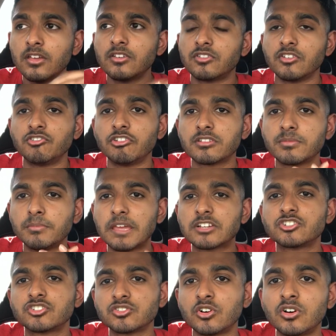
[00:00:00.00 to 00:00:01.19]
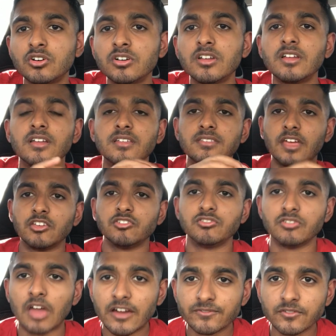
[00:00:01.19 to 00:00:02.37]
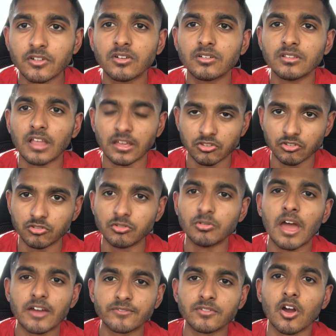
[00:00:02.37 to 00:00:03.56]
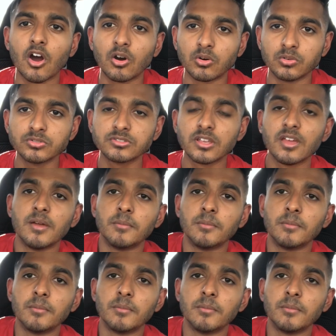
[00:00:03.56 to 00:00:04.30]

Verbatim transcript: So just make sure that you have, like, you do have goals,